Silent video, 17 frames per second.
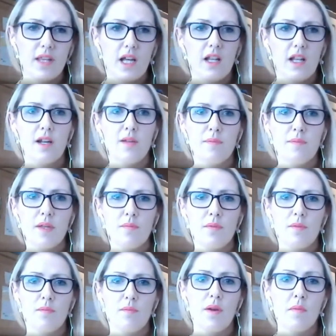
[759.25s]
that a lot of
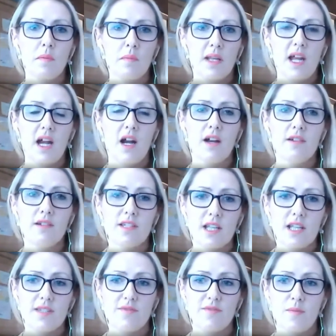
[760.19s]
people probably
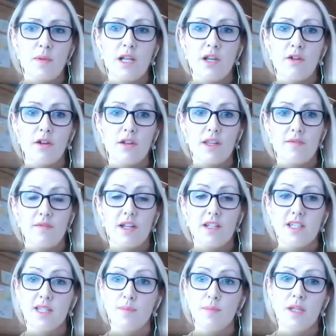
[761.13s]
aren't as familiar, or they've
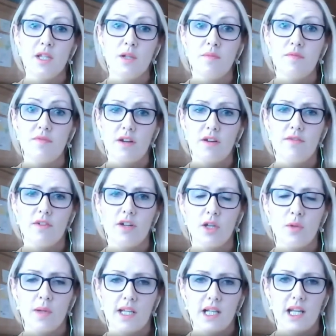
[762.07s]
had to speed up very,
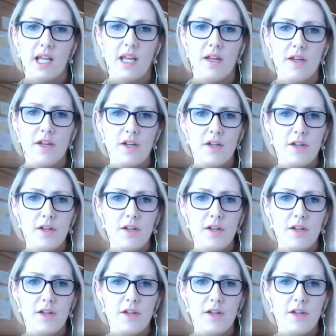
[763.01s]
very quickly